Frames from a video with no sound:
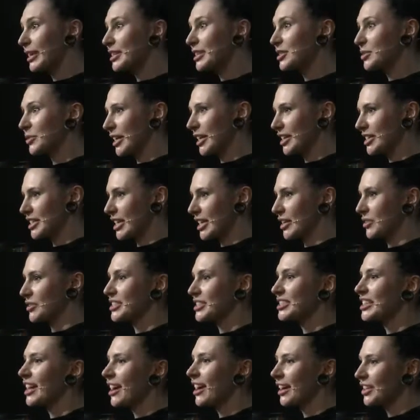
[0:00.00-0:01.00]
please write
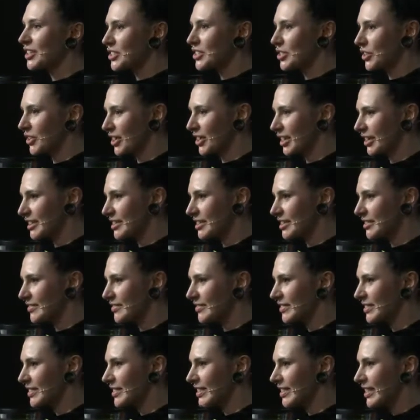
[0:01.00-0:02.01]
down, dark chocolate,
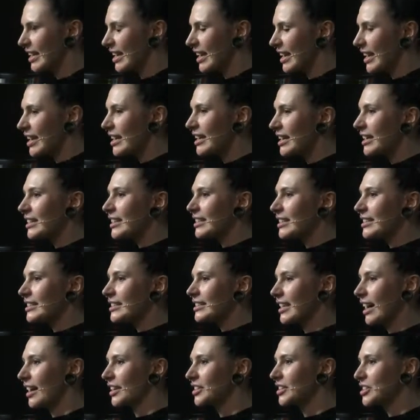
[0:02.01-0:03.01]

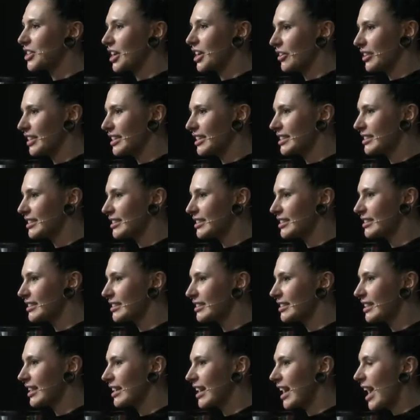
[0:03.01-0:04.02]
dark cherries,
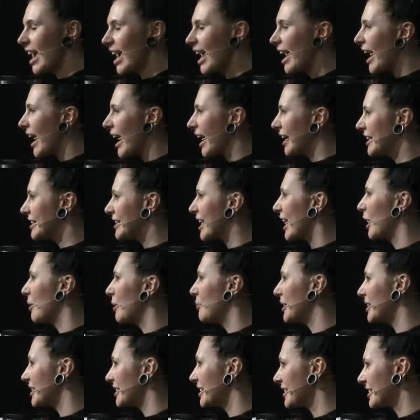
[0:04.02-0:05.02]
and
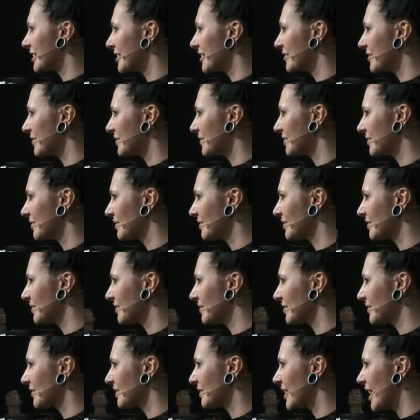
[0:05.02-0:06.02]
almonds.
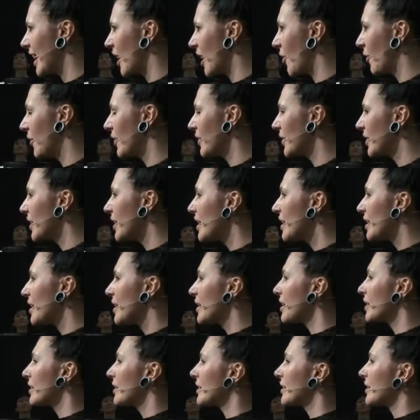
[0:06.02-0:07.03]
Now,
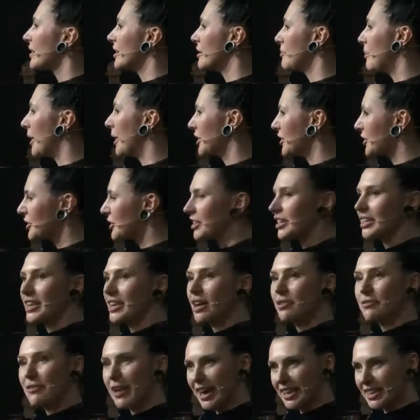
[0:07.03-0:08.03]
the butter that
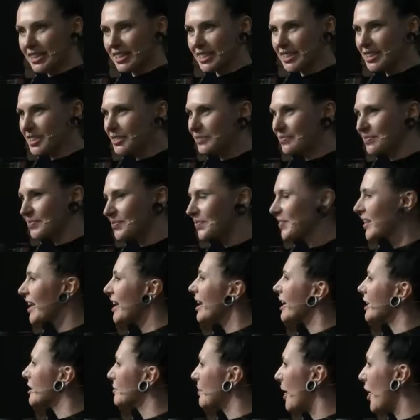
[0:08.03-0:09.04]
I've added
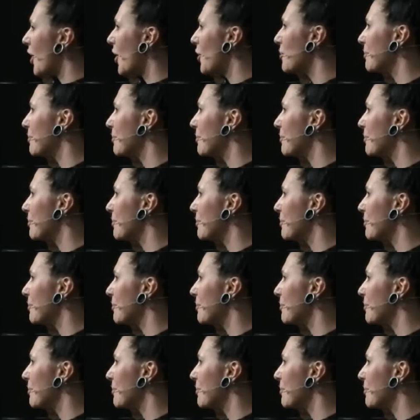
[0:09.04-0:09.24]
is my